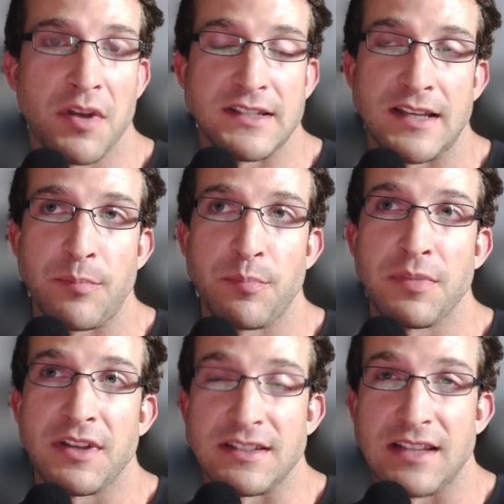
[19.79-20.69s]
It's up,
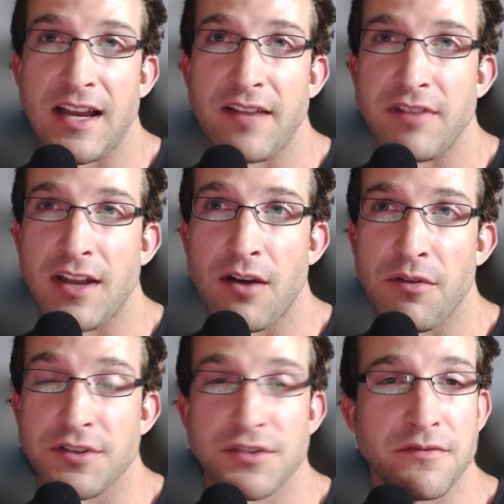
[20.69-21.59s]
it's live now.
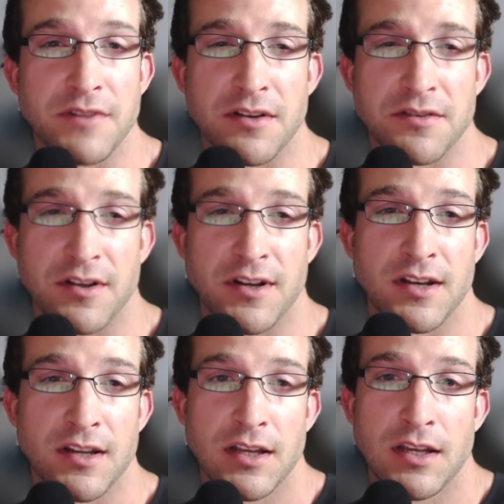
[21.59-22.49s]
There's 2 videos on it,